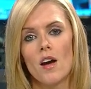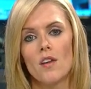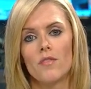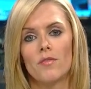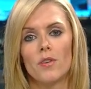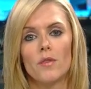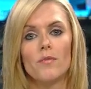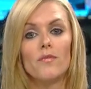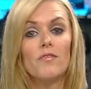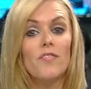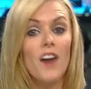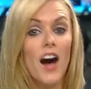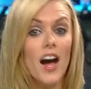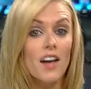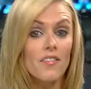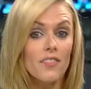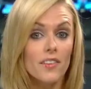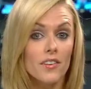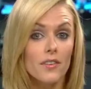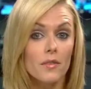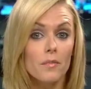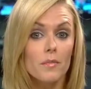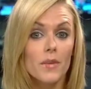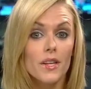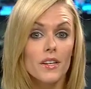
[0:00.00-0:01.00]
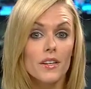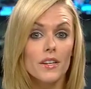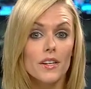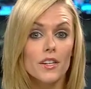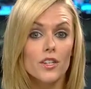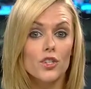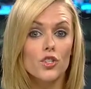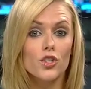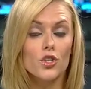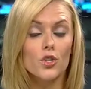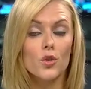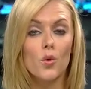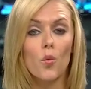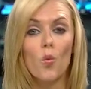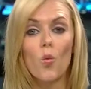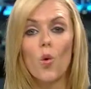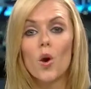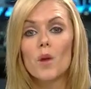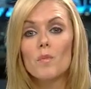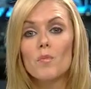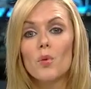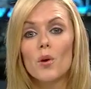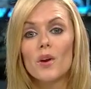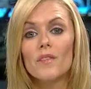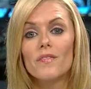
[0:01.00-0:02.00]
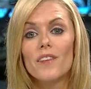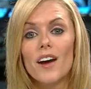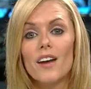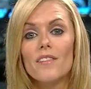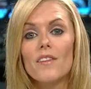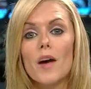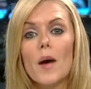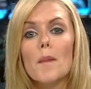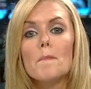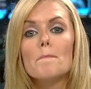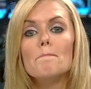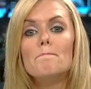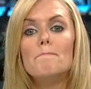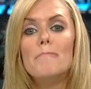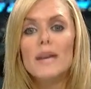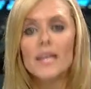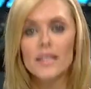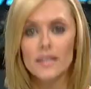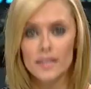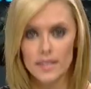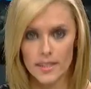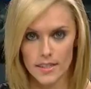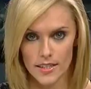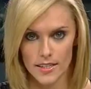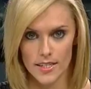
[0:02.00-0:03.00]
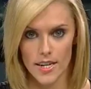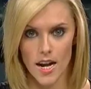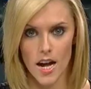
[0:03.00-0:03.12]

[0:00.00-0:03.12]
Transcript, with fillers: from $500 million to $1.5 billion.